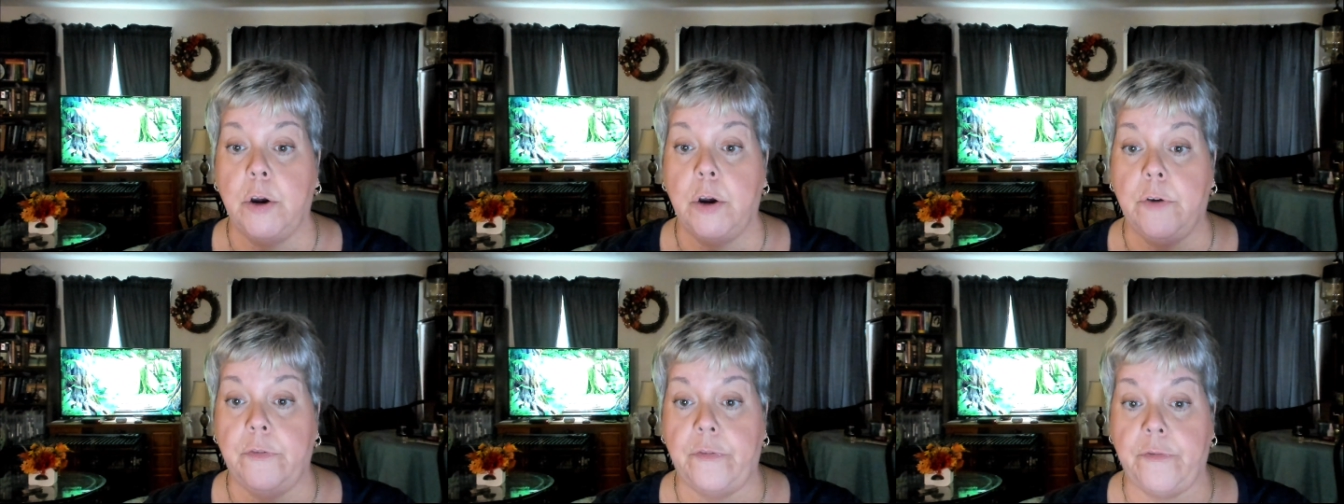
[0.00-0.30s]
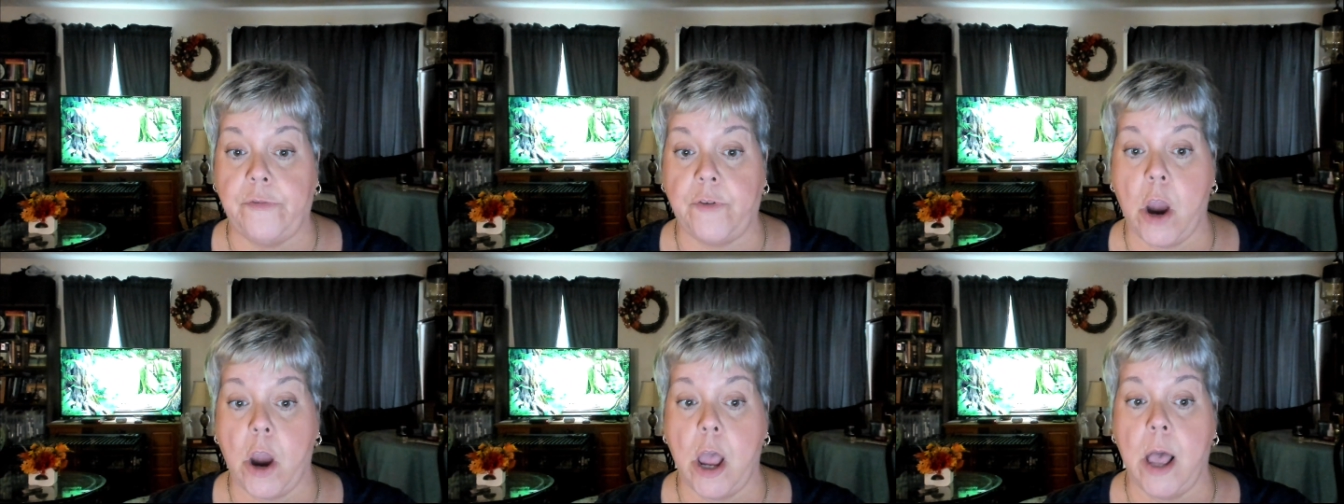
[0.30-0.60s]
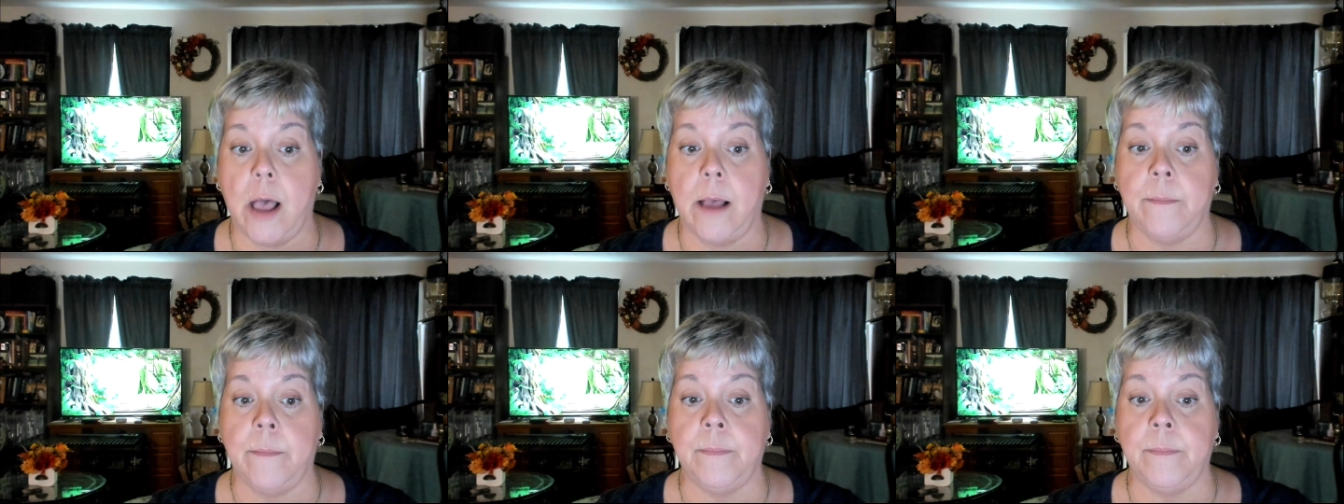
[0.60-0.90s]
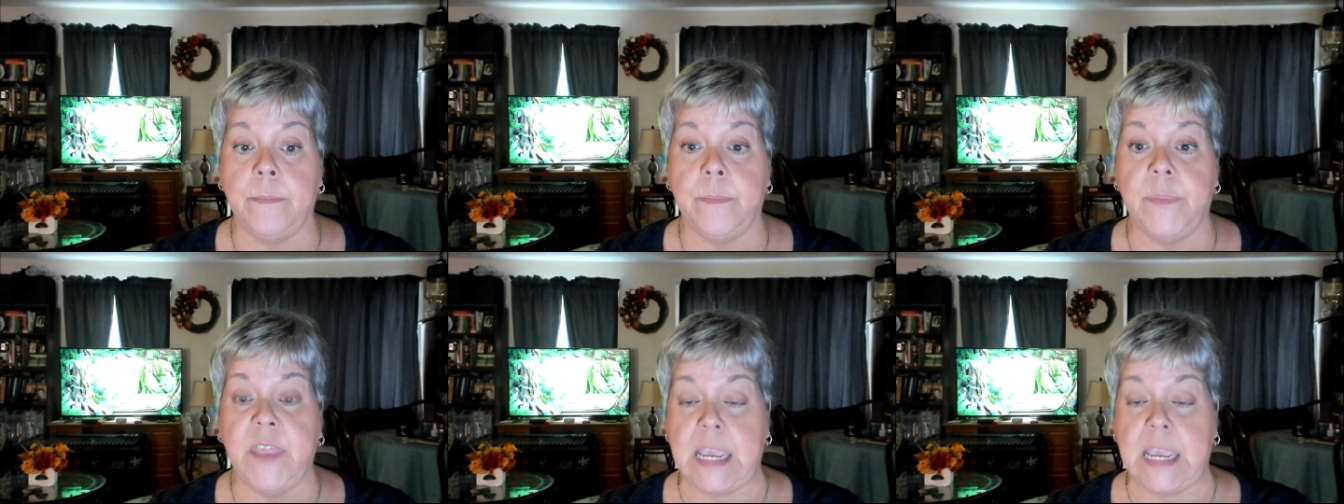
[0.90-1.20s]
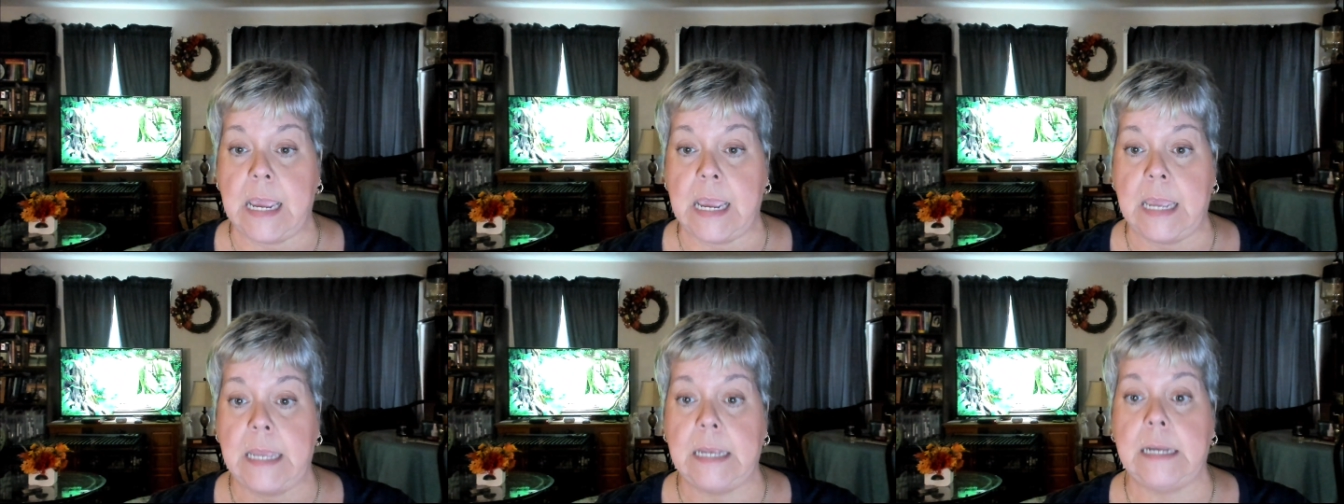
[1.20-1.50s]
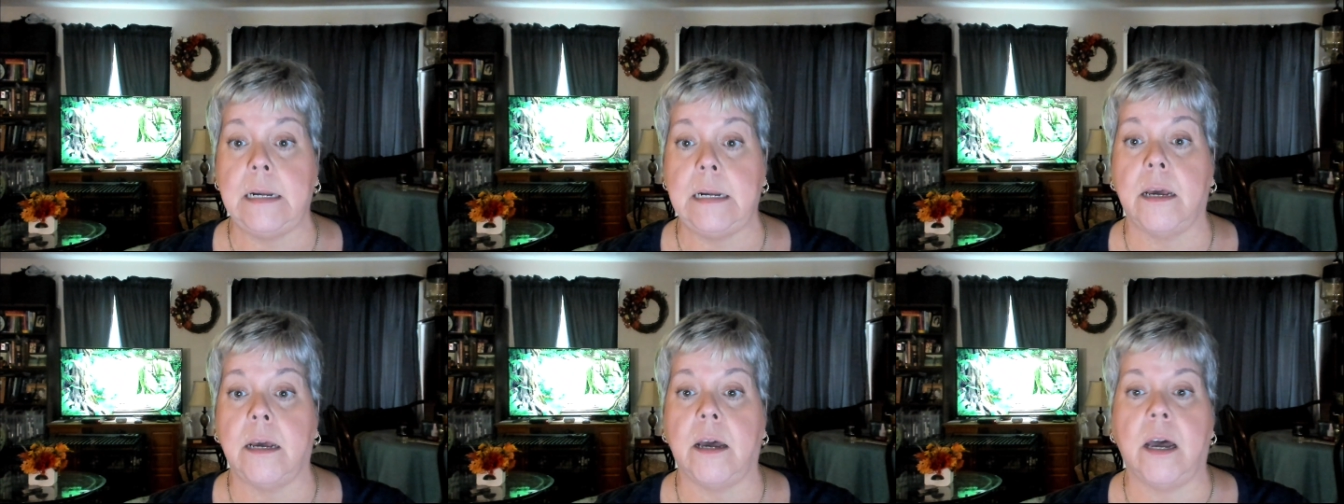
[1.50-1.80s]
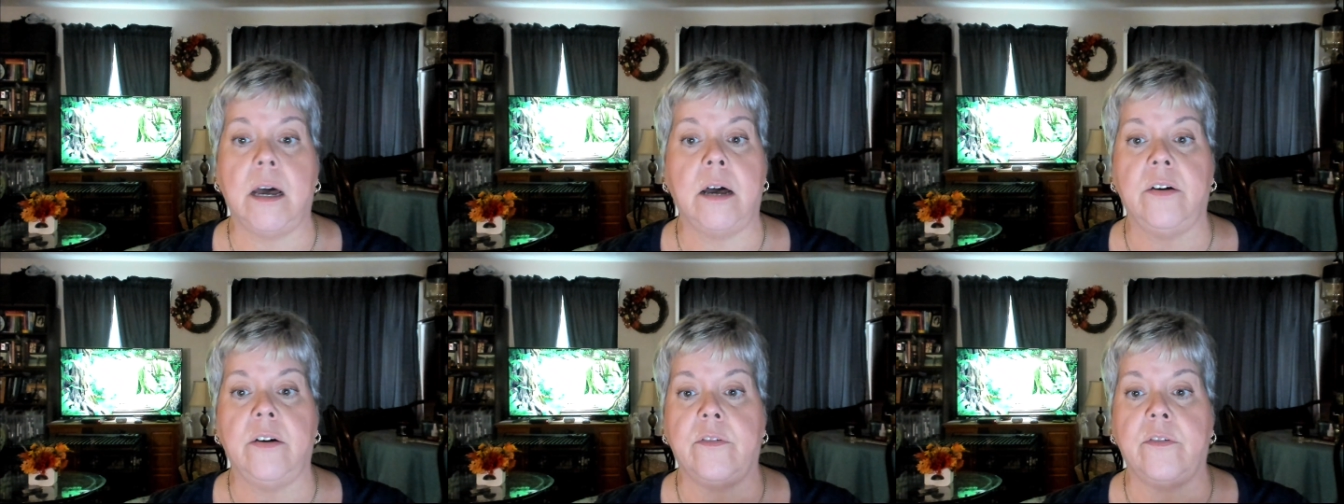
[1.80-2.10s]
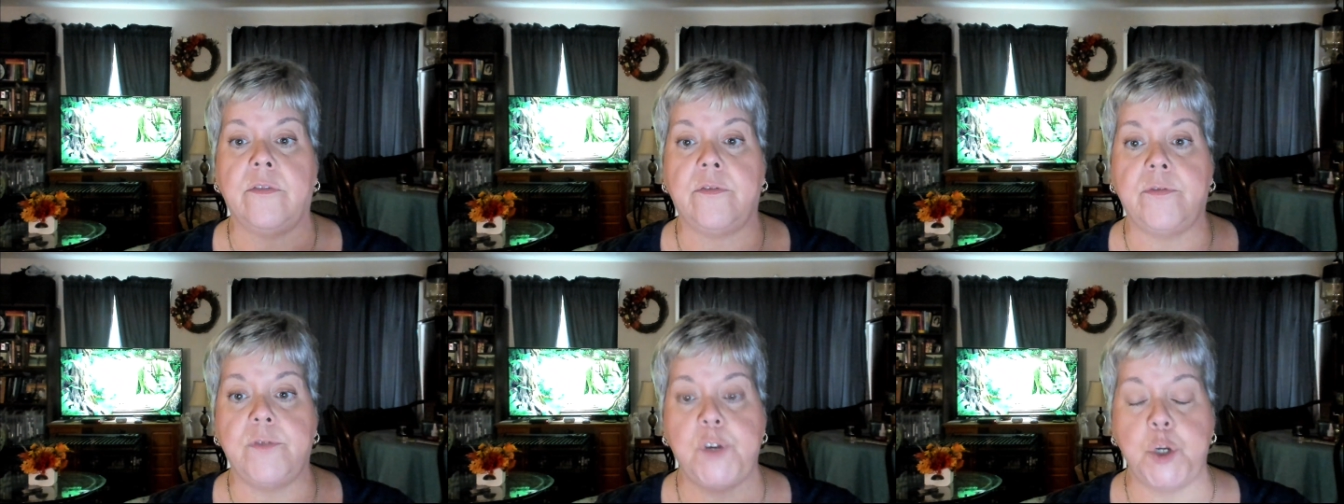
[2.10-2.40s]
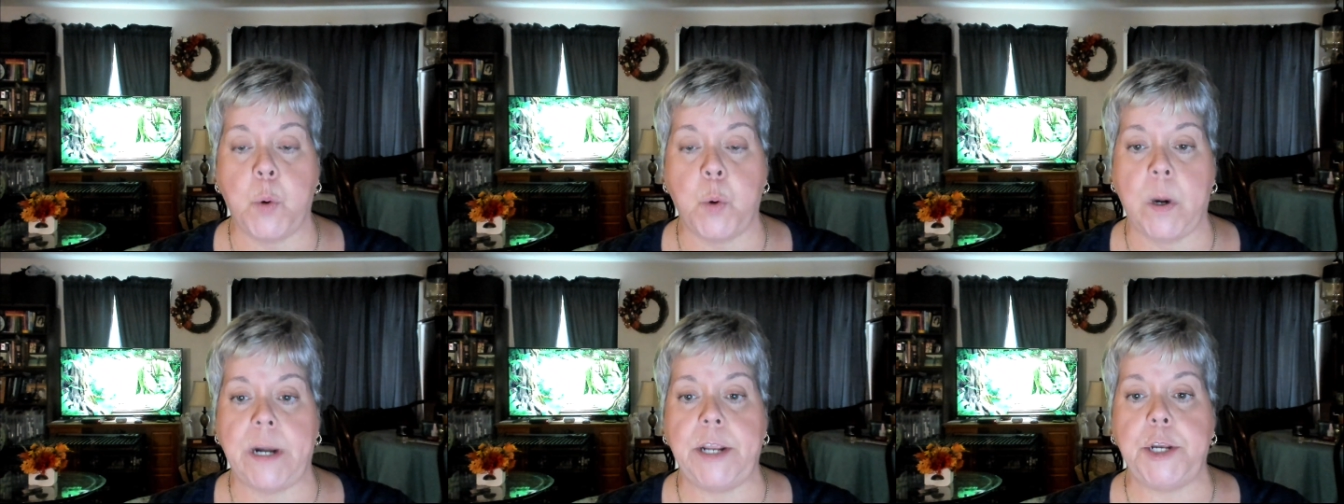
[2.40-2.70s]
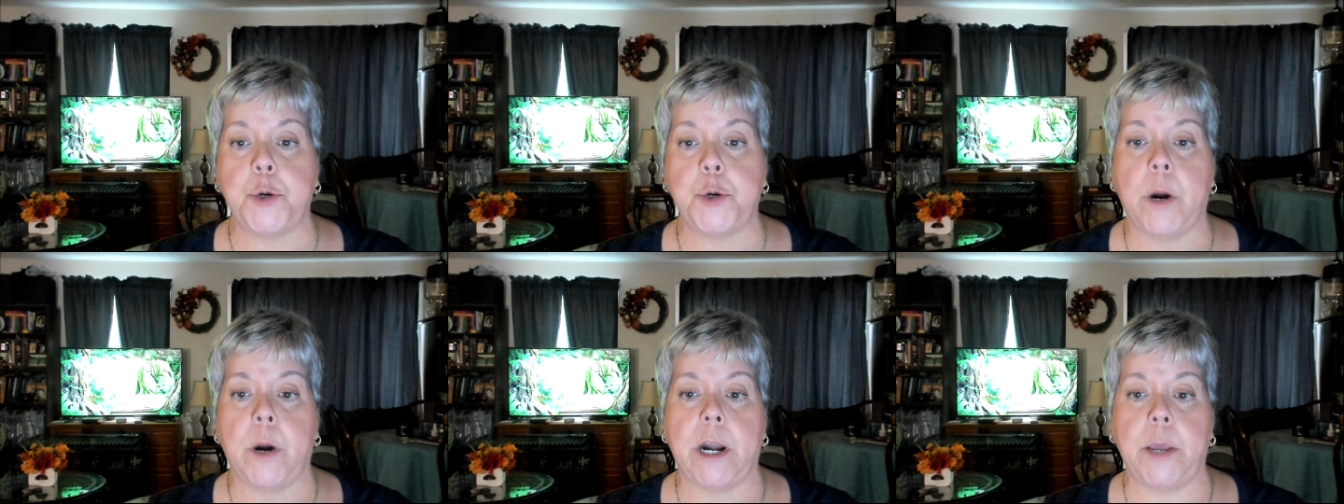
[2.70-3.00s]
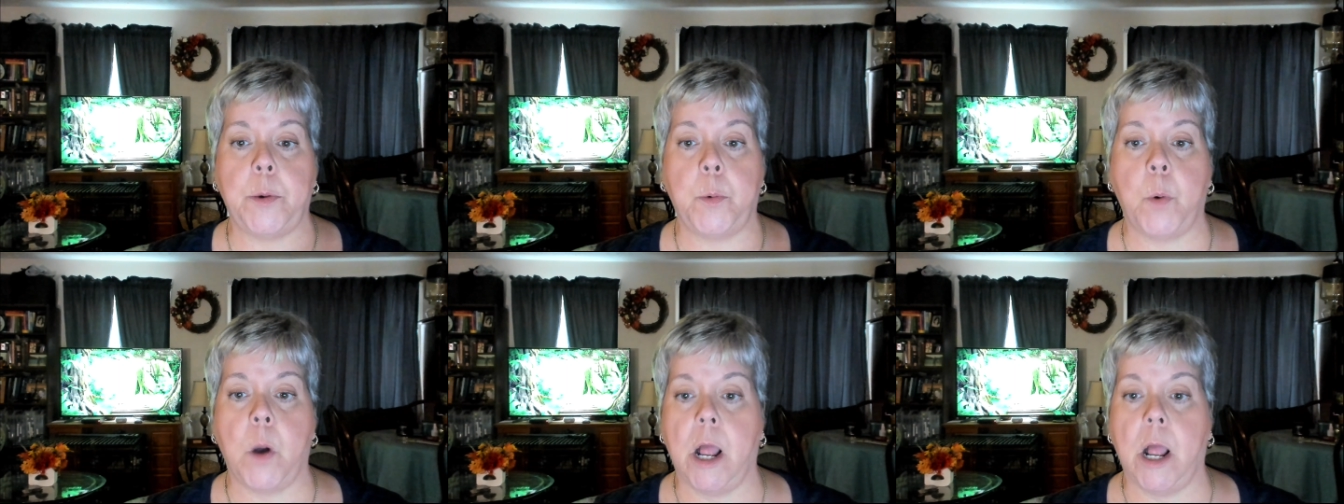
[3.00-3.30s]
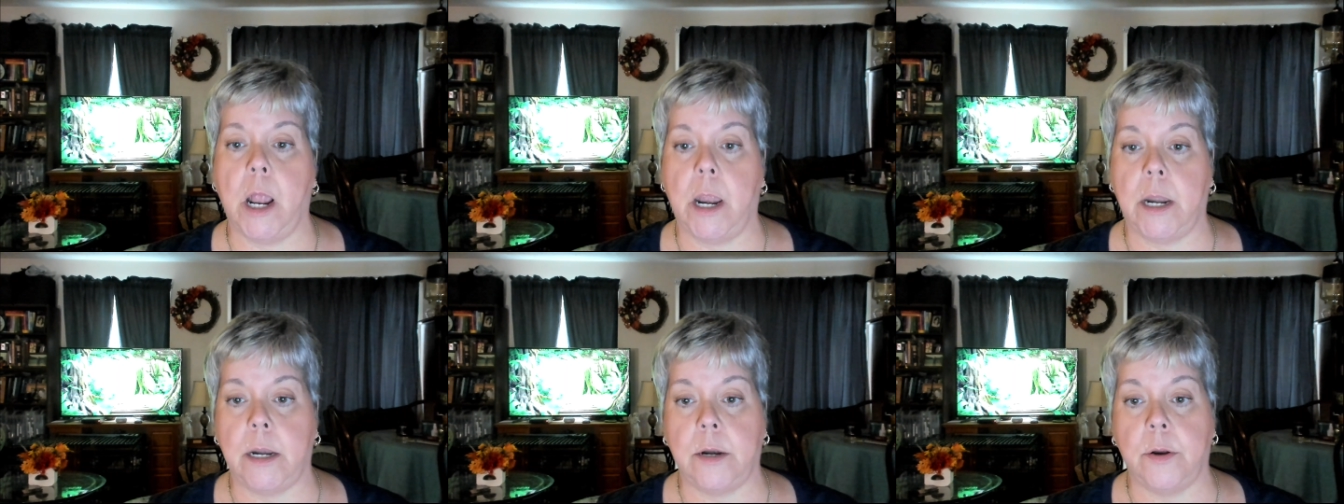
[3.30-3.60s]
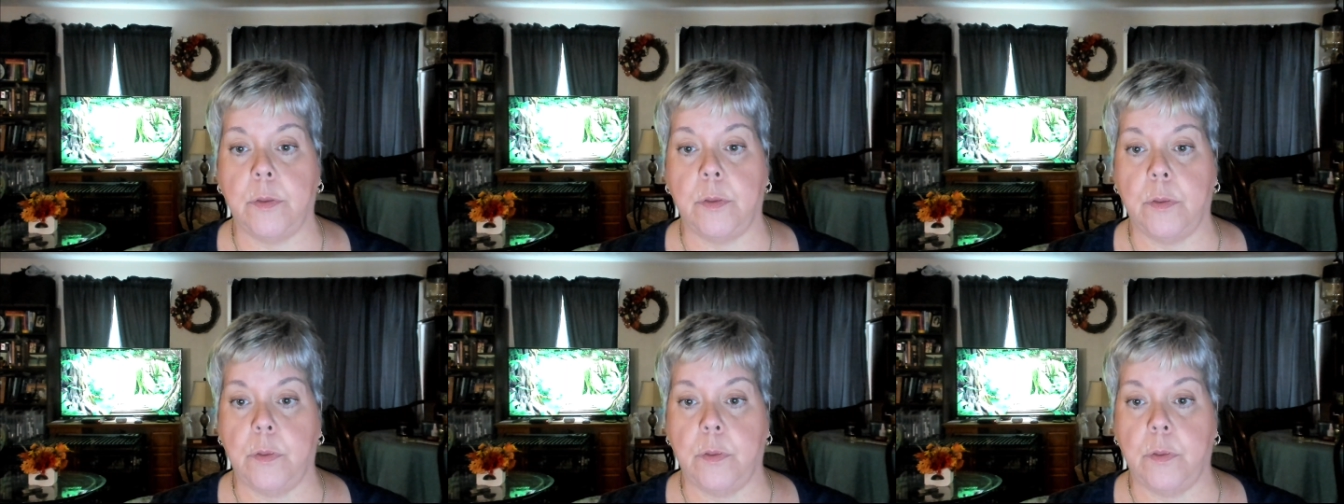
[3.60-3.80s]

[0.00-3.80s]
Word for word: from the end of 2021